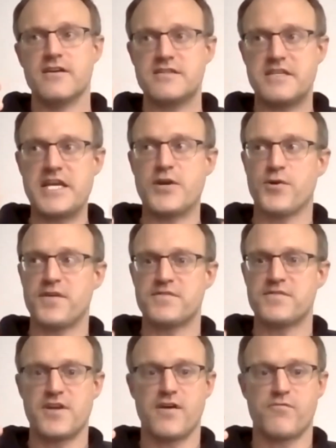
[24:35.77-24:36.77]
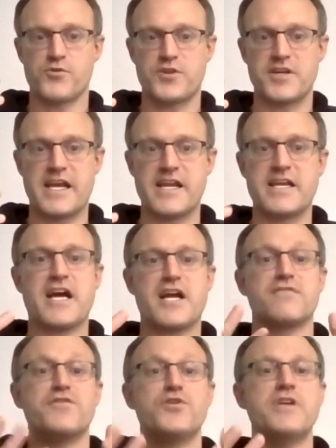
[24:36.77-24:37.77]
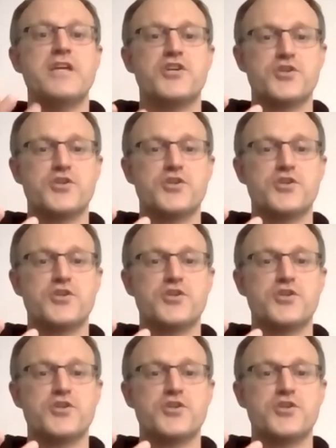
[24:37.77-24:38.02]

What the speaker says: secretive stuff where they're getting kind of unique